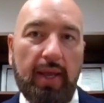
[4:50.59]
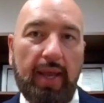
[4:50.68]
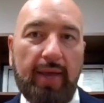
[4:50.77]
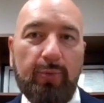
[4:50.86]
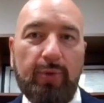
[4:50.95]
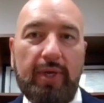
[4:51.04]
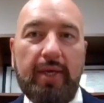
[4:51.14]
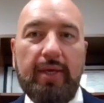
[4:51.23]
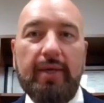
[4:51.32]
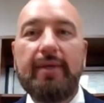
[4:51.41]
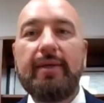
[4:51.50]
And
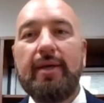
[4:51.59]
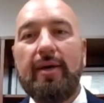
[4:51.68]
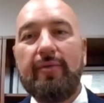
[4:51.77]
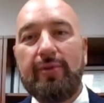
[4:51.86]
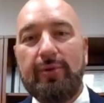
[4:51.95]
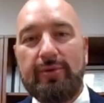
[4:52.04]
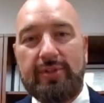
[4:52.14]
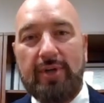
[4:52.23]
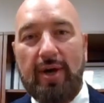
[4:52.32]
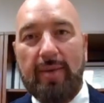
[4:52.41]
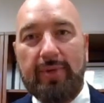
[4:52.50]
we cover those
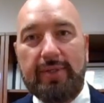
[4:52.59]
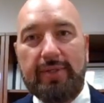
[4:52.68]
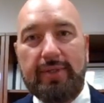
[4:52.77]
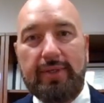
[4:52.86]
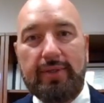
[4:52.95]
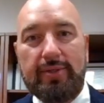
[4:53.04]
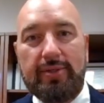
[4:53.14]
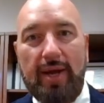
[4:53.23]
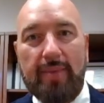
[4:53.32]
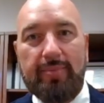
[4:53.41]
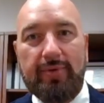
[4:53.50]
topics in
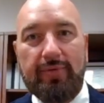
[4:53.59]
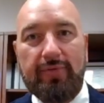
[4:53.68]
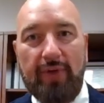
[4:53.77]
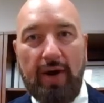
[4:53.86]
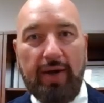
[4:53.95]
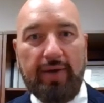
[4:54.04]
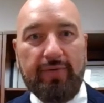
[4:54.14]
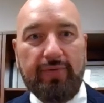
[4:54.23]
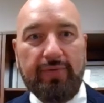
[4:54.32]
Chapter 5.